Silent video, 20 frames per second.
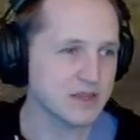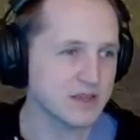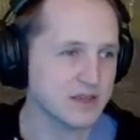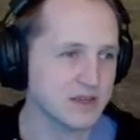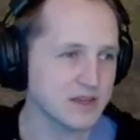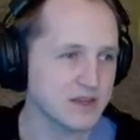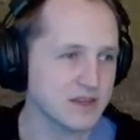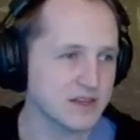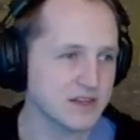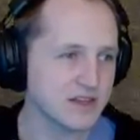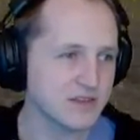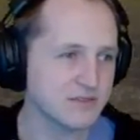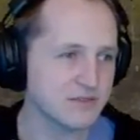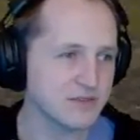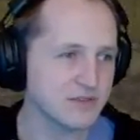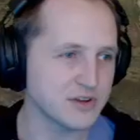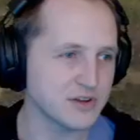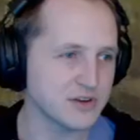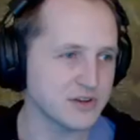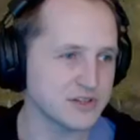Can
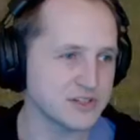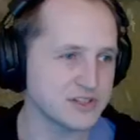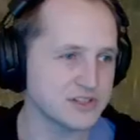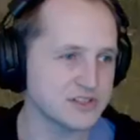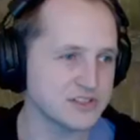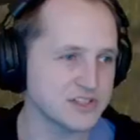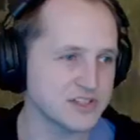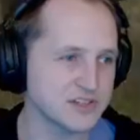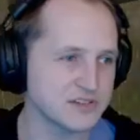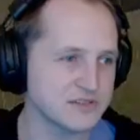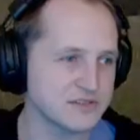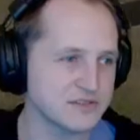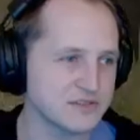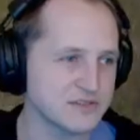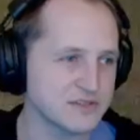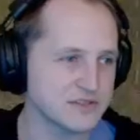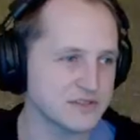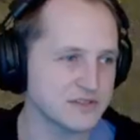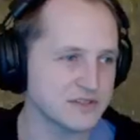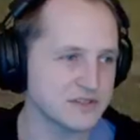definitely hurt yourself.
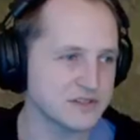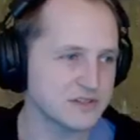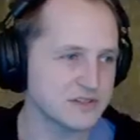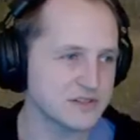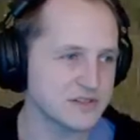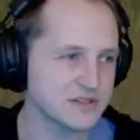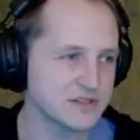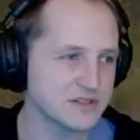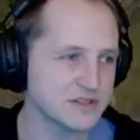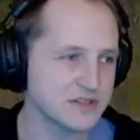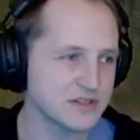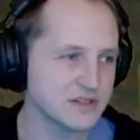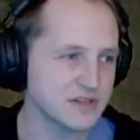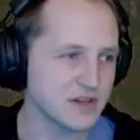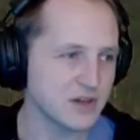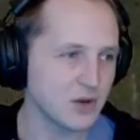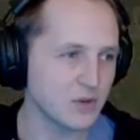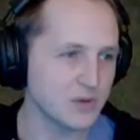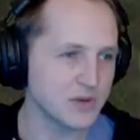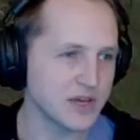
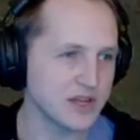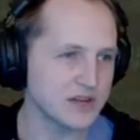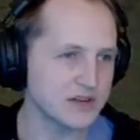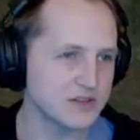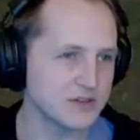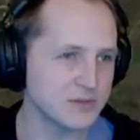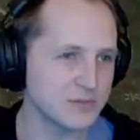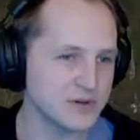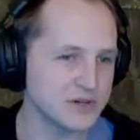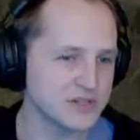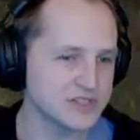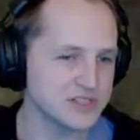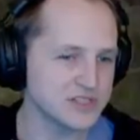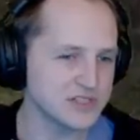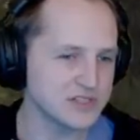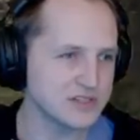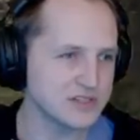Oh, we got another merchant?